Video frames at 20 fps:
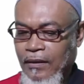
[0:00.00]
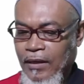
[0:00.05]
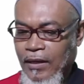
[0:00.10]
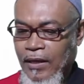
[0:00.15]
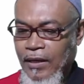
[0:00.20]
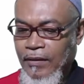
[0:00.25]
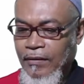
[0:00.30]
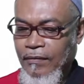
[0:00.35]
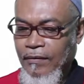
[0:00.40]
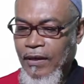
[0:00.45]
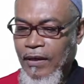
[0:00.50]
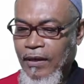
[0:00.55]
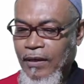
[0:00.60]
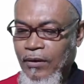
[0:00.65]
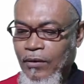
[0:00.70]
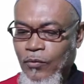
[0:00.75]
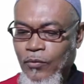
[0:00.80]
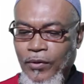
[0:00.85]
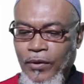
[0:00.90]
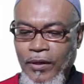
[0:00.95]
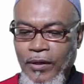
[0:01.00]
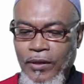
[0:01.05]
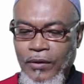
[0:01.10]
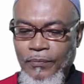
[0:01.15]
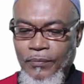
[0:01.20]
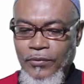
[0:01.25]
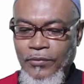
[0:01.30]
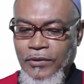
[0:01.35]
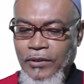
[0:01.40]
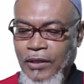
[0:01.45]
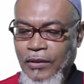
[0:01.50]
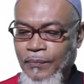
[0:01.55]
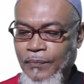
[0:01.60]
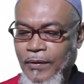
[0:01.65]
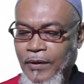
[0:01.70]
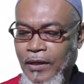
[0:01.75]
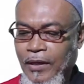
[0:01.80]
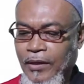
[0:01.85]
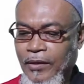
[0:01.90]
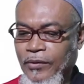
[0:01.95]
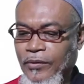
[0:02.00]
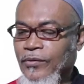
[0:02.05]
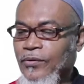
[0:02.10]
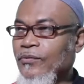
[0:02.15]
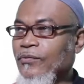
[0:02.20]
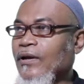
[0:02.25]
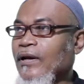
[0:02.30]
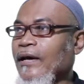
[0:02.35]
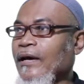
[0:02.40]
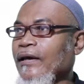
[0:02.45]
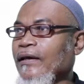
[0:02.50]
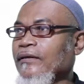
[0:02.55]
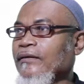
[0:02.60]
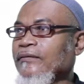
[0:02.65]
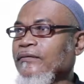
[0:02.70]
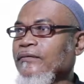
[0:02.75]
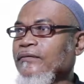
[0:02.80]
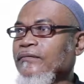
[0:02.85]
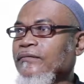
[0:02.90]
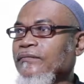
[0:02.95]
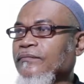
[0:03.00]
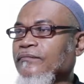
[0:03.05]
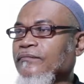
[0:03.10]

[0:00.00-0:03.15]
and then we can put up a new line,